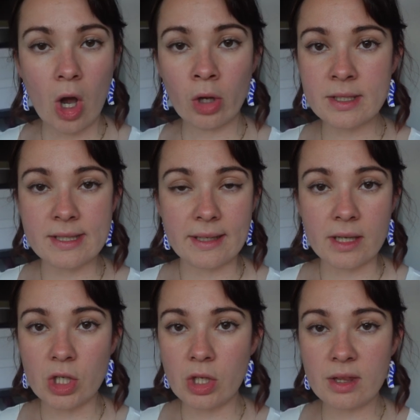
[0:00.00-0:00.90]

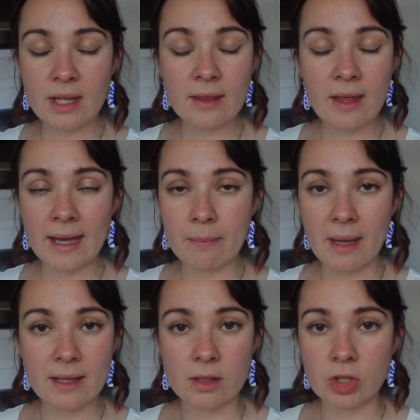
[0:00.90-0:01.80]
honestly, you think that I
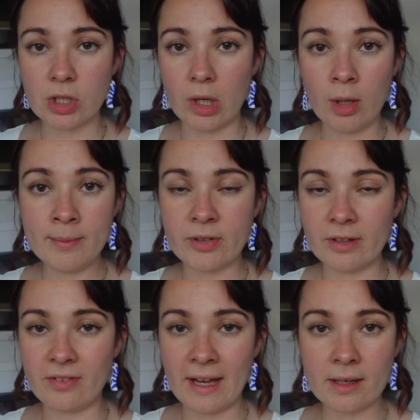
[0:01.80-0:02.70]
make this shit up for
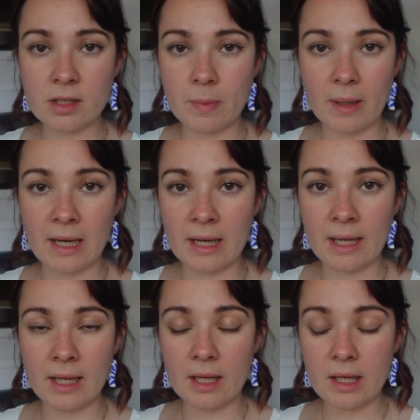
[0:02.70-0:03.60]
effect, but
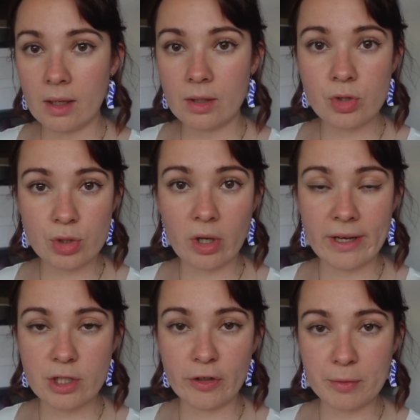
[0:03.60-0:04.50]
I just got
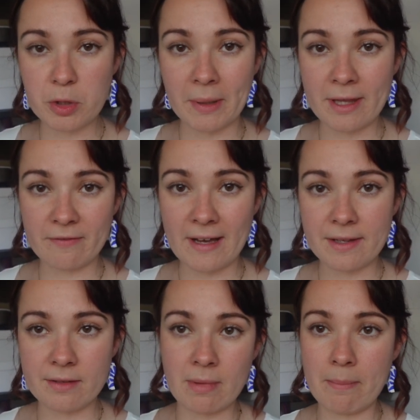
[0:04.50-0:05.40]
interrupted by the
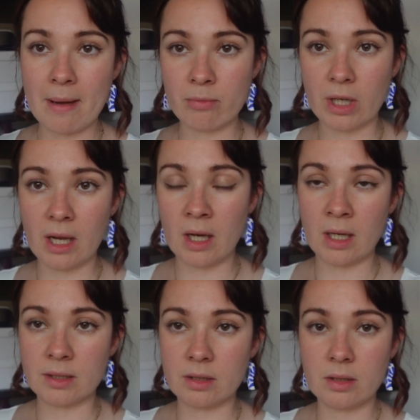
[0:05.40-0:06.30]
fact that my memory
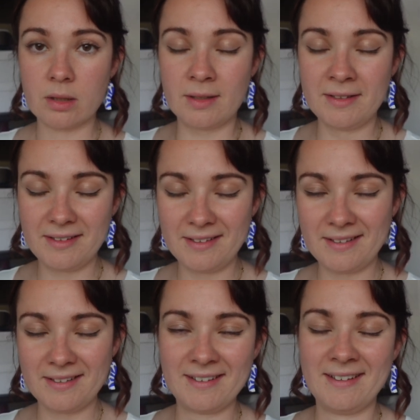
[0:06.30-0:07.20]
card
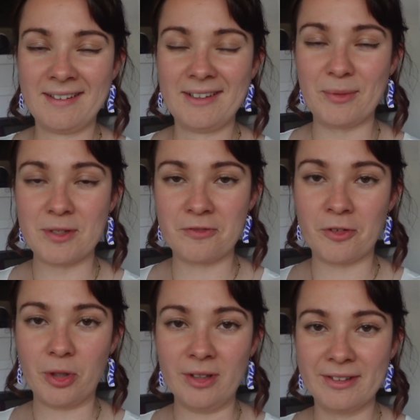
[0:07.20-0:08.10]
was
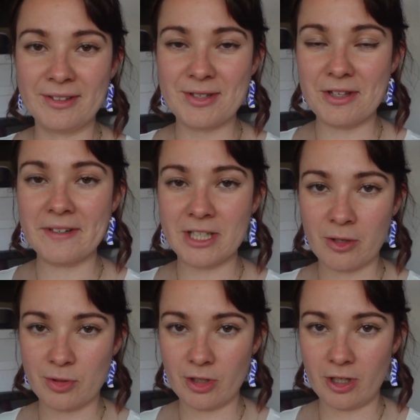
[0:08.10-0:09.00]
full, so the
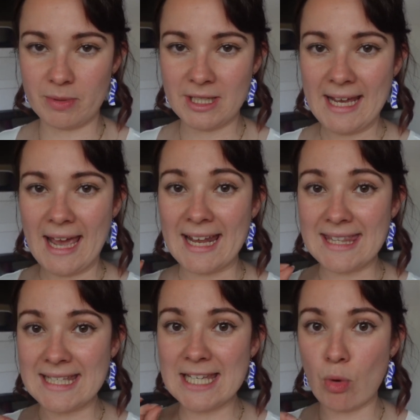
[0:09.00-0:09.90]
video stopped. And
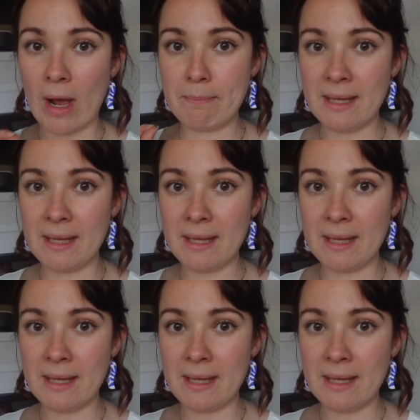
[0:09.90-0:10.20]
this is what I